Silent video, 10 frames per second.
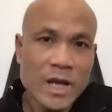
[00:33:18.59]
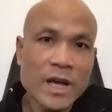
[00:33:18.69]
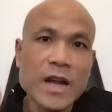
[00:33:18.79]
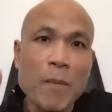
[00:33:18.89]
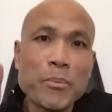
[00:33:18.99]

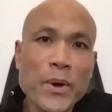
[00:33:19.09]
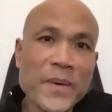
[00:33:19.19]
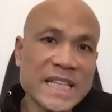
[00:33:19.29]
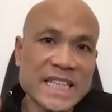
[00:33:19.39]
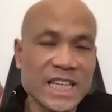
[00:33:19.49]
The
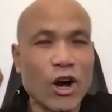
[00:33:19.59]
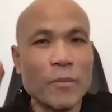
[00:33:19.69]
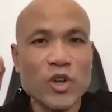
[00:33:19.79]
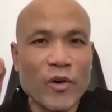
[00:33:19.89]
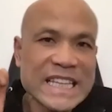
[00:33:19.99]
purity of
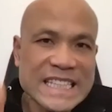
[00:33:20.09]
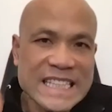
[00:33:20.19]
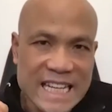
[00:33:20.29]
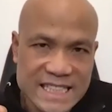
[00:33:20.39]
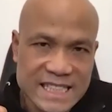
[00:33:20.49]
your intent,